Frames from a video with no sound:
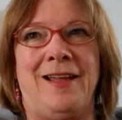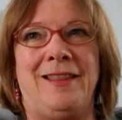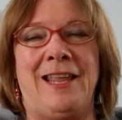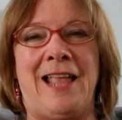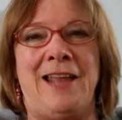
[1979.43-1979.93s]

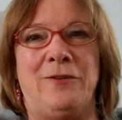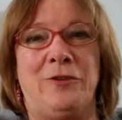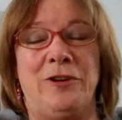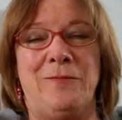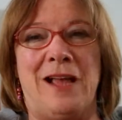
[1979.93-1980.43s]
They kind of
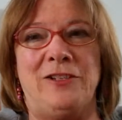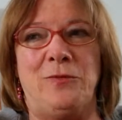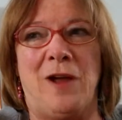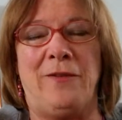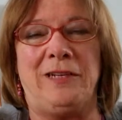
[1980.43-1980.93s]
couldn't imagine
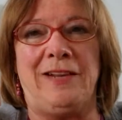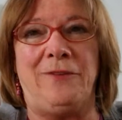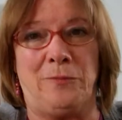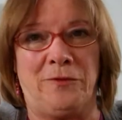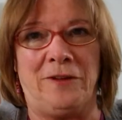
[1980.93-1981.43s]
why I would leave a
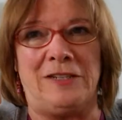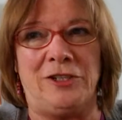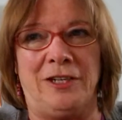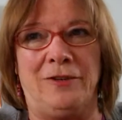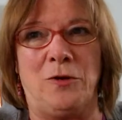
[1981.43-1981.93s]

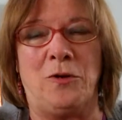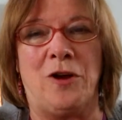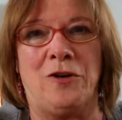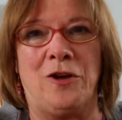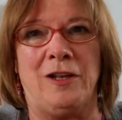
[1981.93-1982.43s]
profession and go to
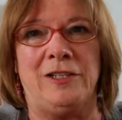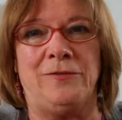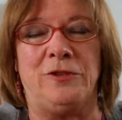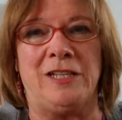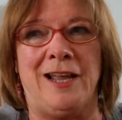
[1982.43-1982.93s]
art college
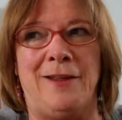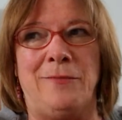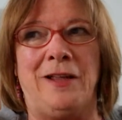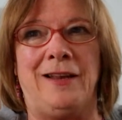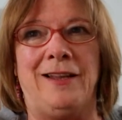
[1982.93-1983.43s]
full time,
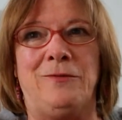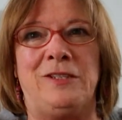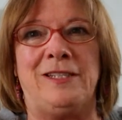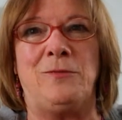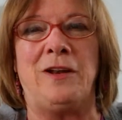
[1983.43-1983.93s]
but it was just one